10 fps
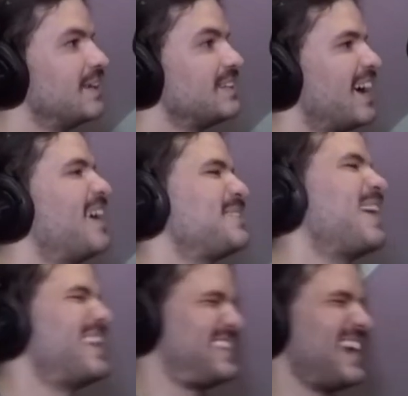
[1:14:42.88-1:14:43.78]
Yeah, I was
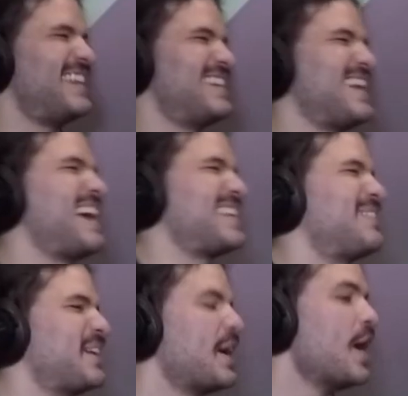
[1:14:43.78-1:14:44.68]
about to say the exact same
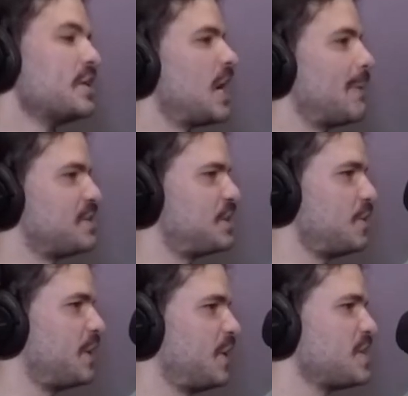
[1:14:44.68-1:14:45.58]
thing. Talk about serial
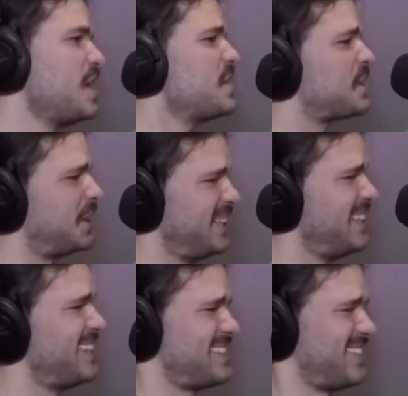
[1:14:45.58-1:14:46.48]
killers. This
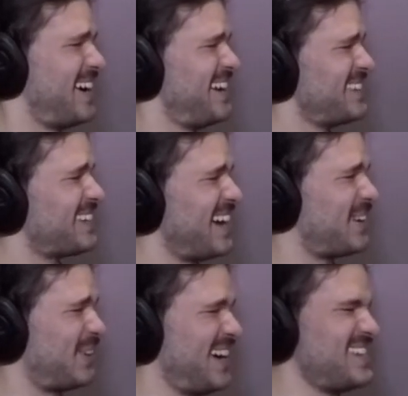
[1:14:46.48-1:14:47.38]
Clintons, right? It's kind
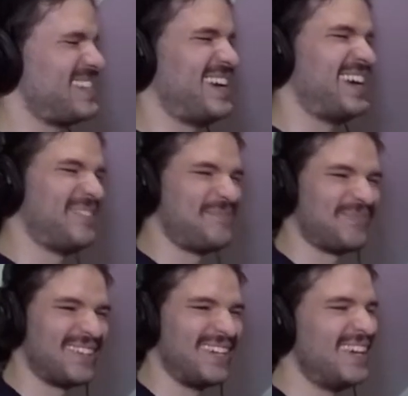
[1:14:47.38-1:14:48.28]
of crazy
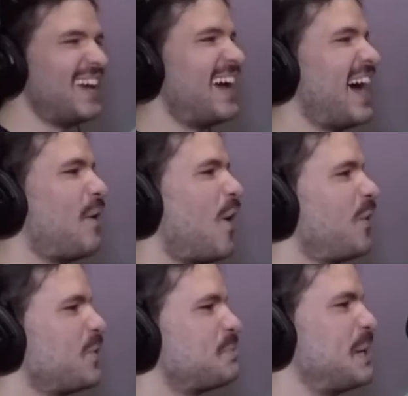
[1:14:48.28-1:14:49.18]
how all
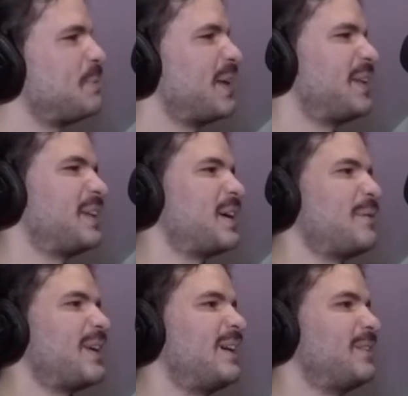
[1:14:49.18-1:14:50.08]
those people that they come
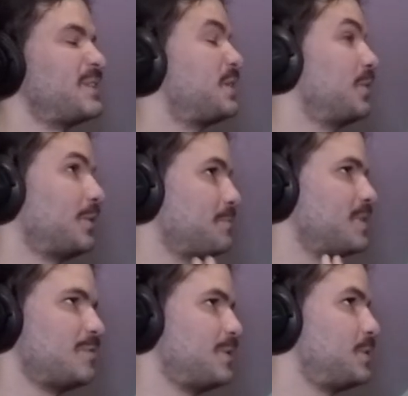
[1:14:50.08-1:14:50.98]
in contact with just kill
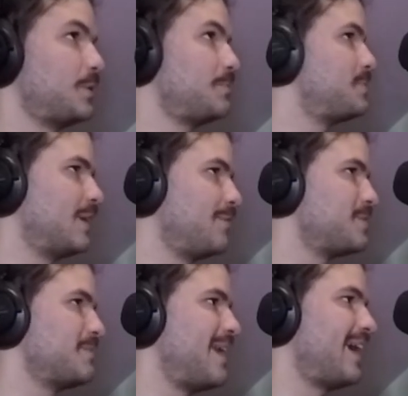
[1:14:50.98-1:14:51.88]
themselves by shooting themselves in
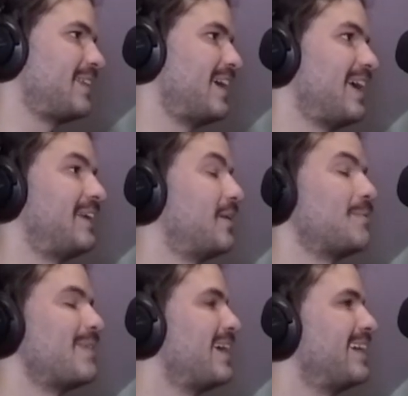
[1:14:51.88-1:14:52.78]
the back of the head. Oh
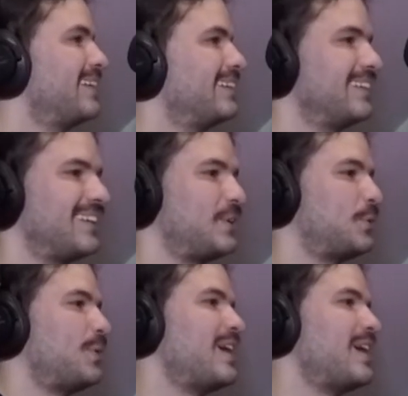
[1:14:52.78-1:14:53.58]
man, crazy.